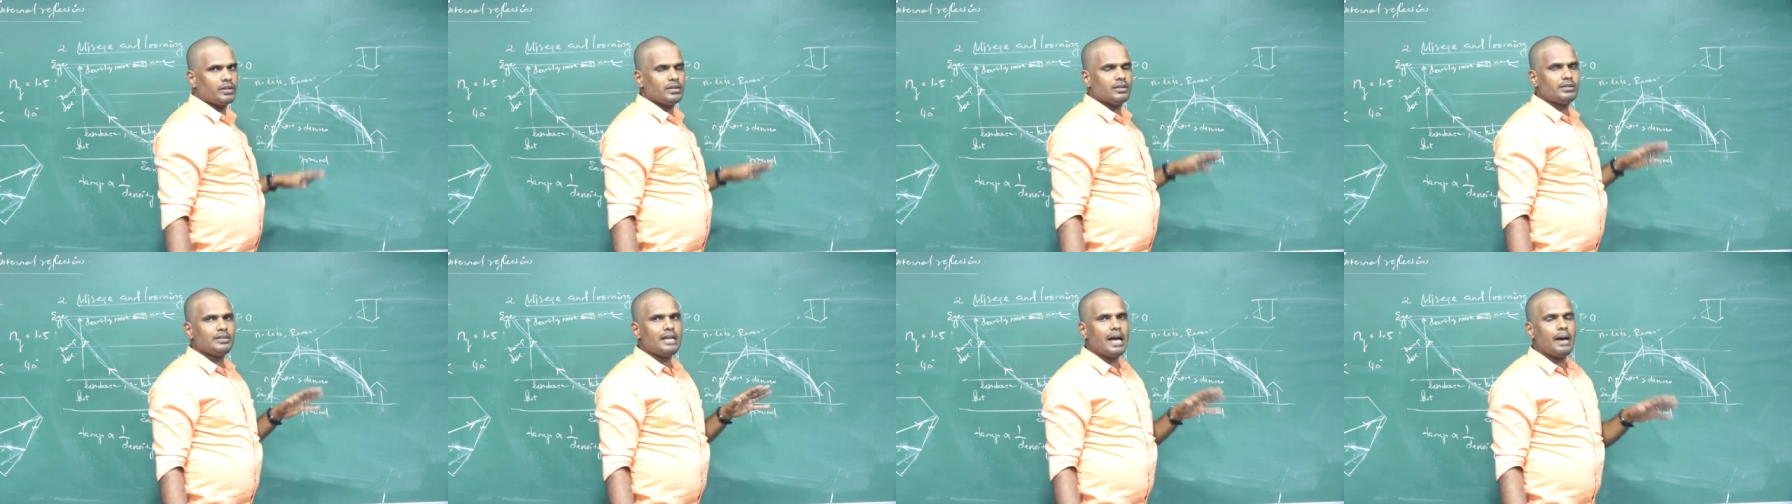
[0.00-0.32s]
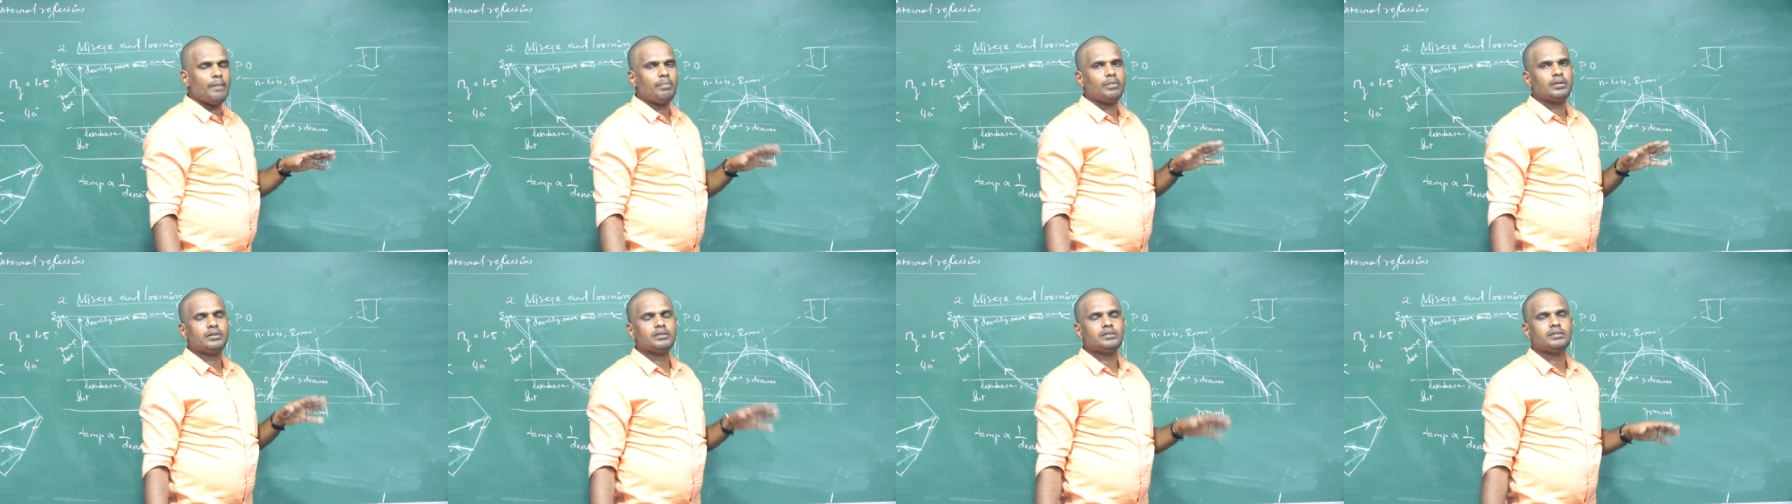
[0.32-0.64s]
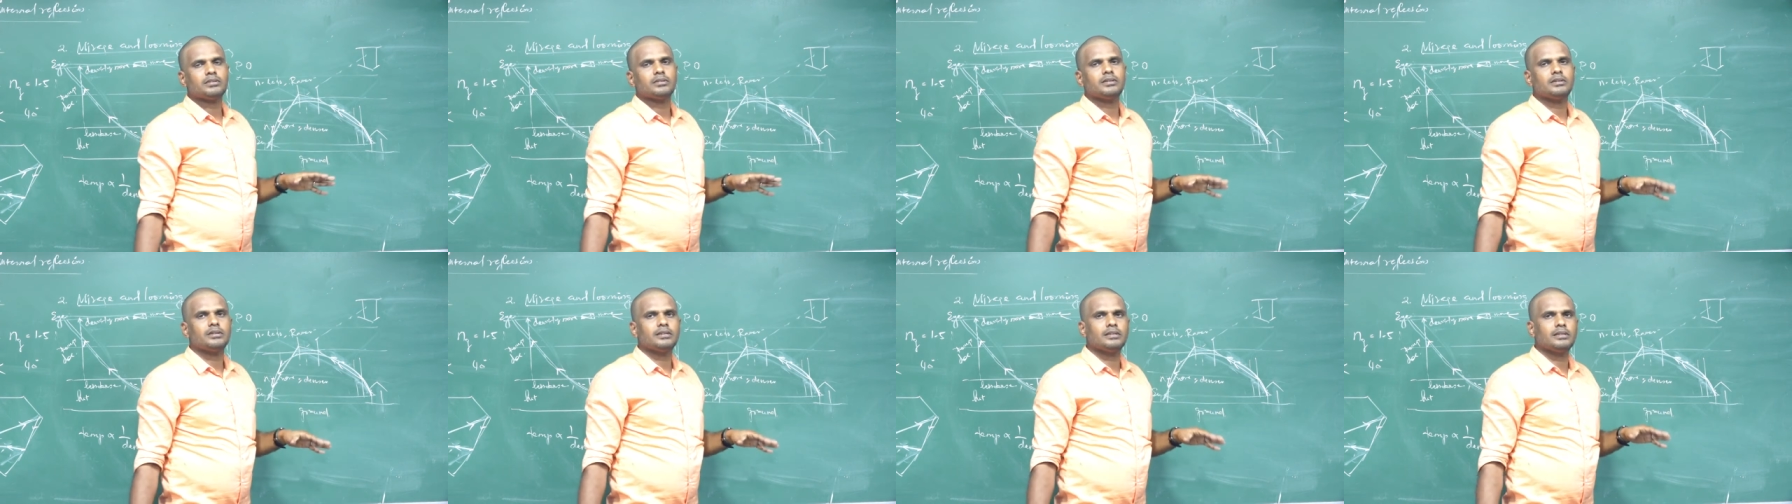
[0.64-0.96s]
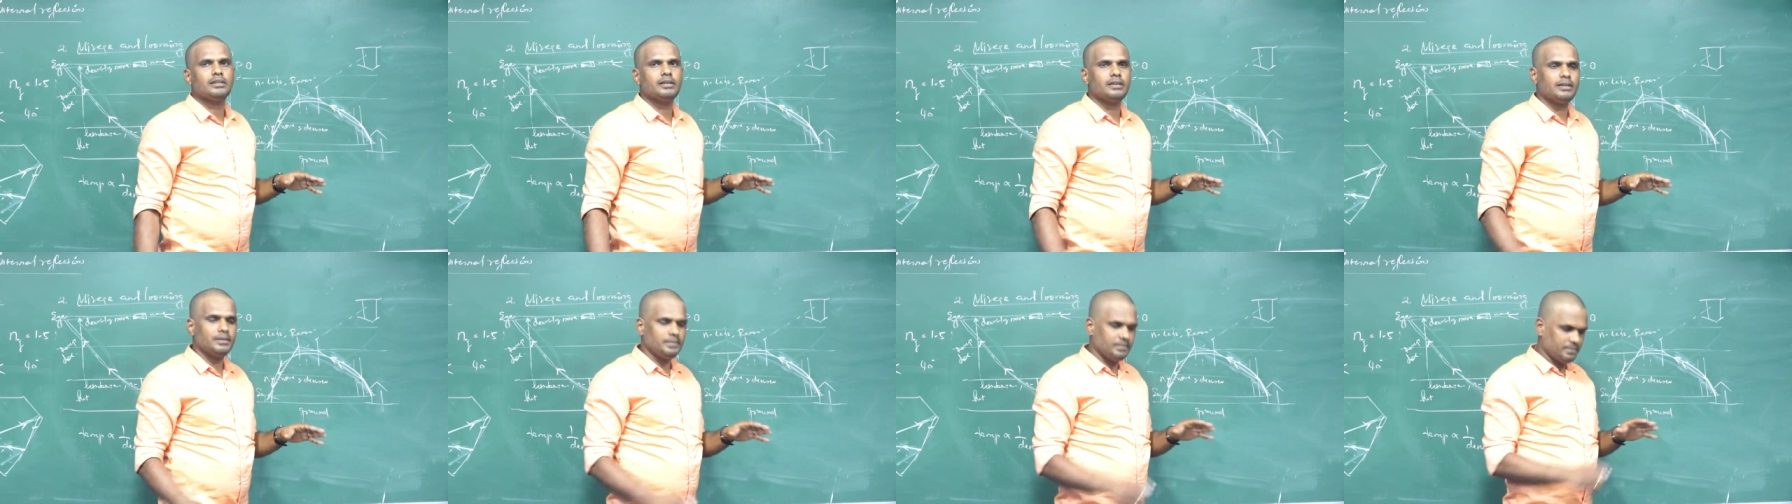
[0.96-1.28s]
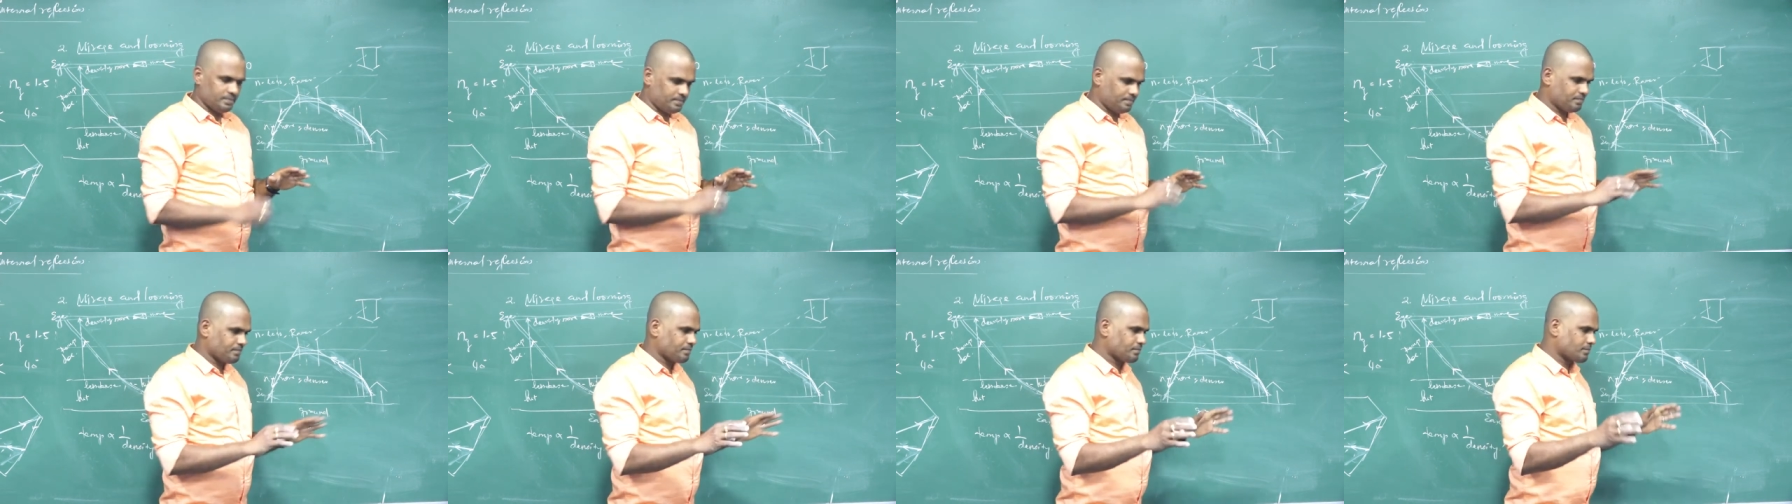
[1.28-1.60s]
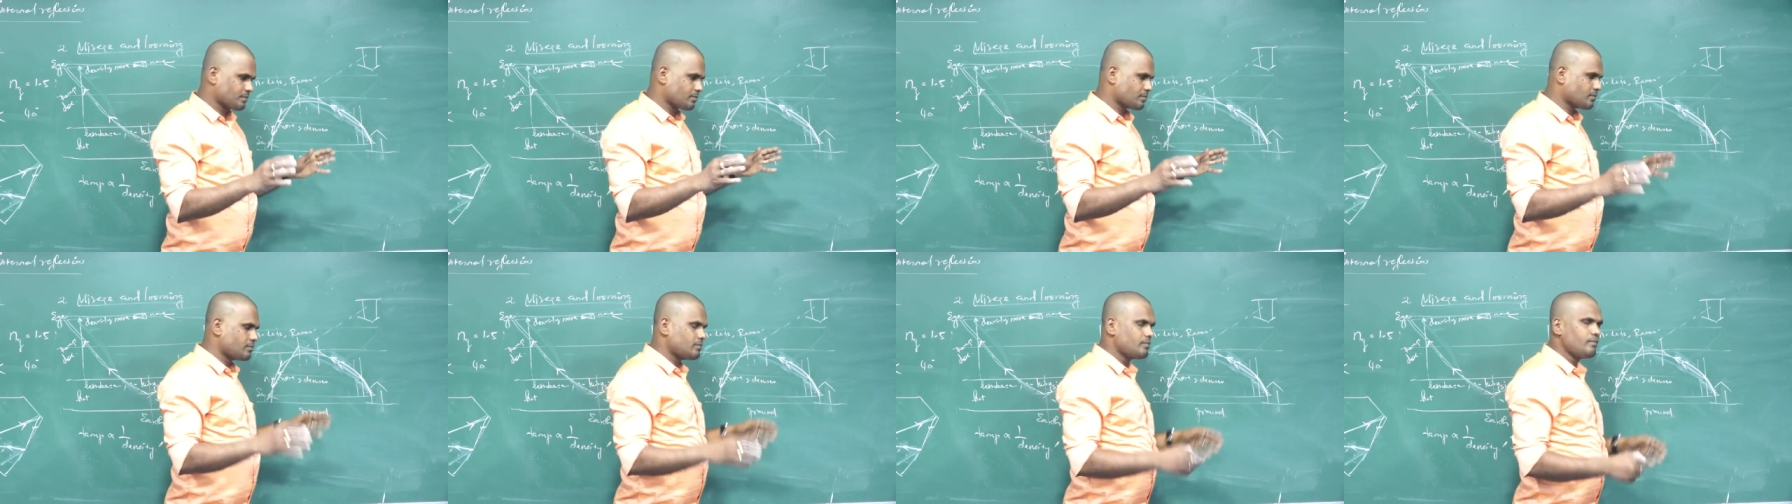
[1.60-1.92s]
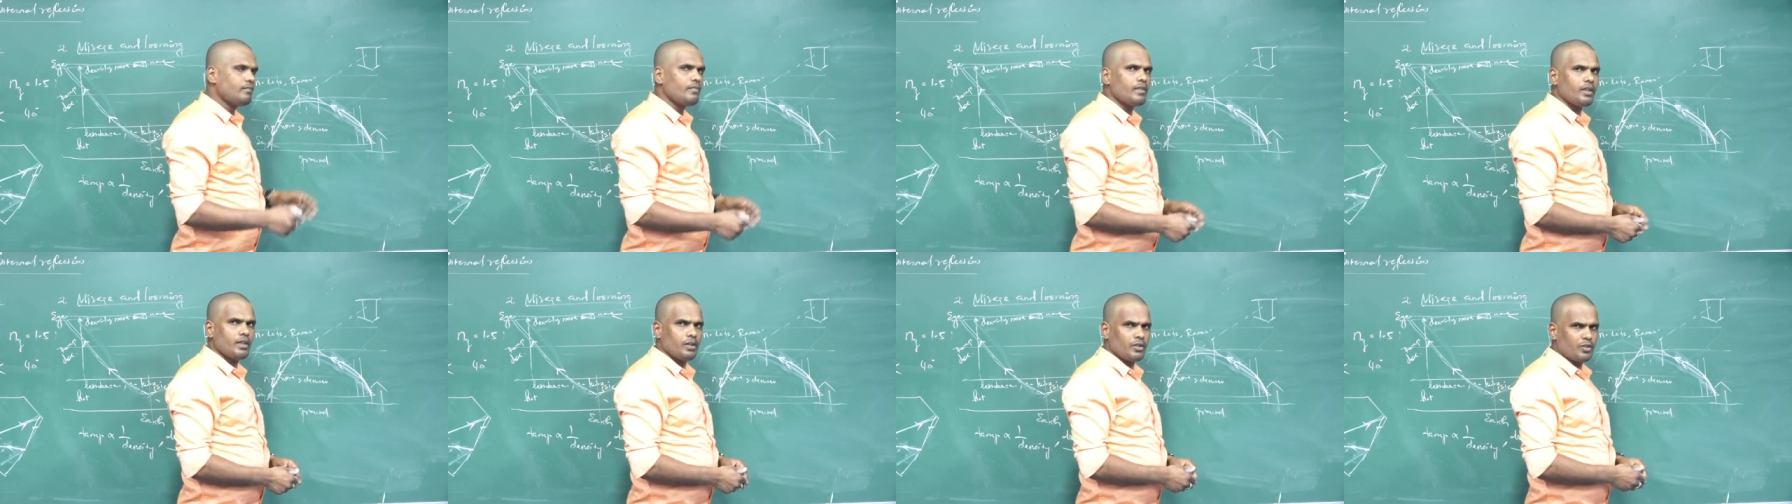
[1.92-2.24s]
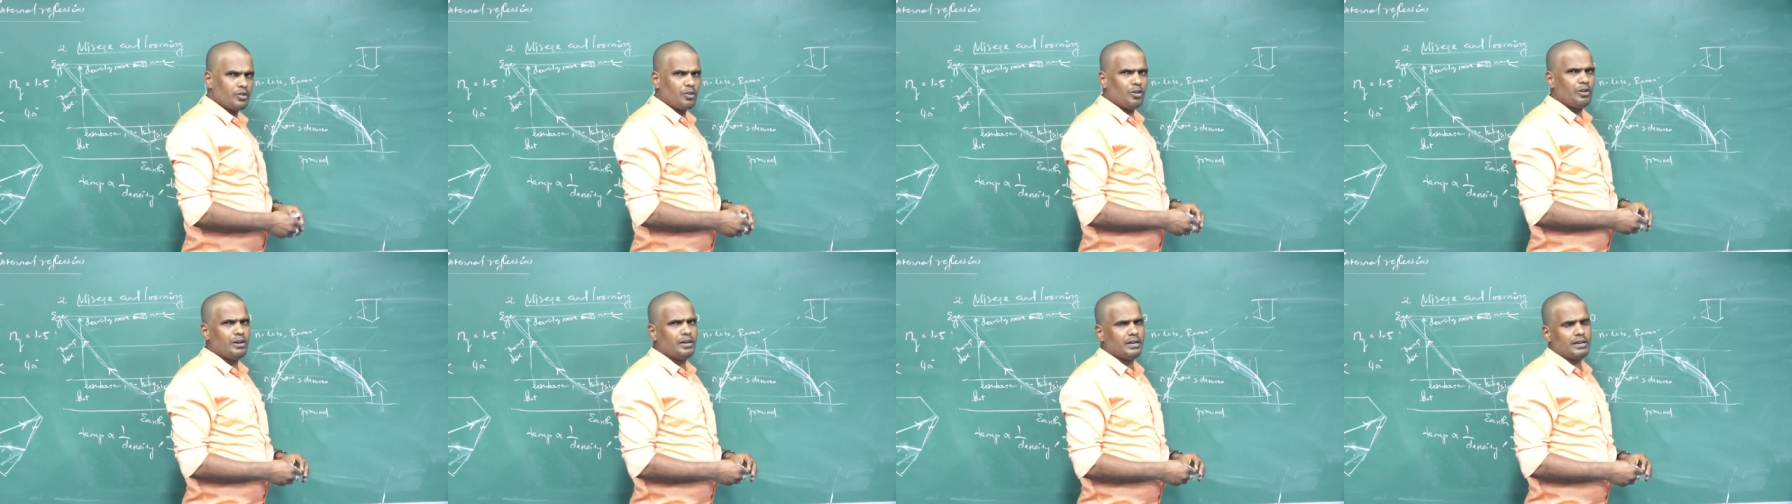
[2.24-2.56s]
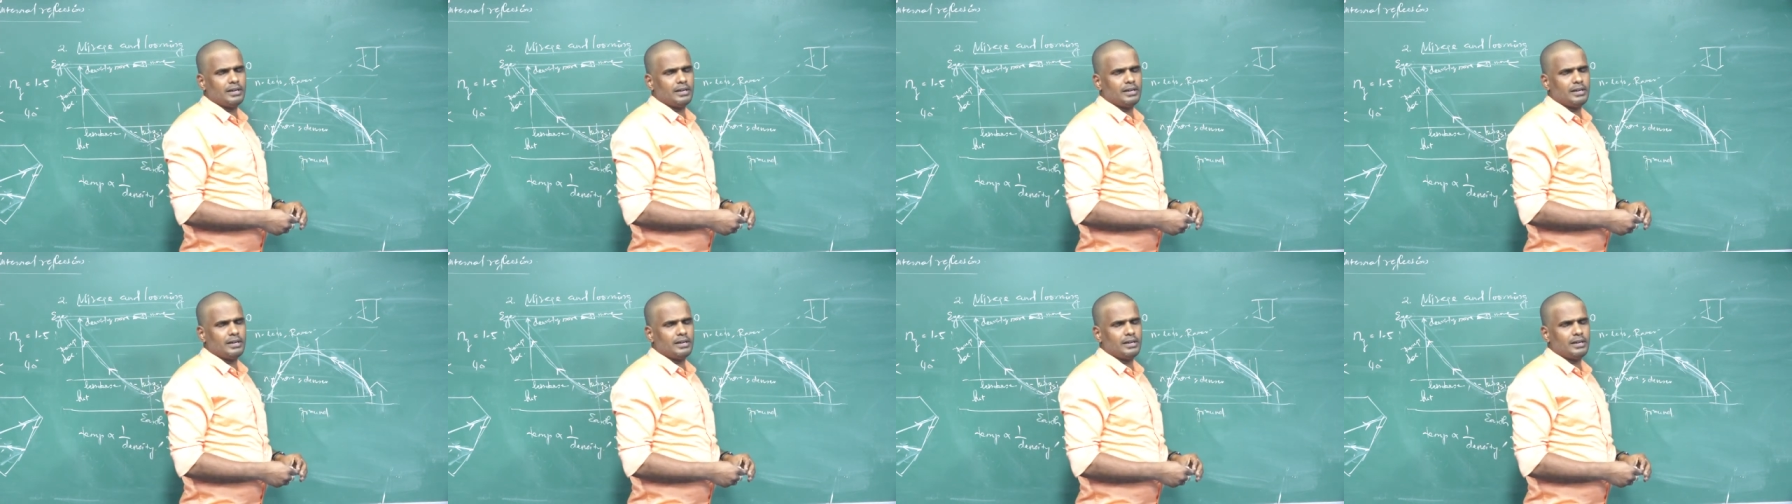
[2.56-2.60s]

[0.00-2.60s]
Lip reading: This happens in the cold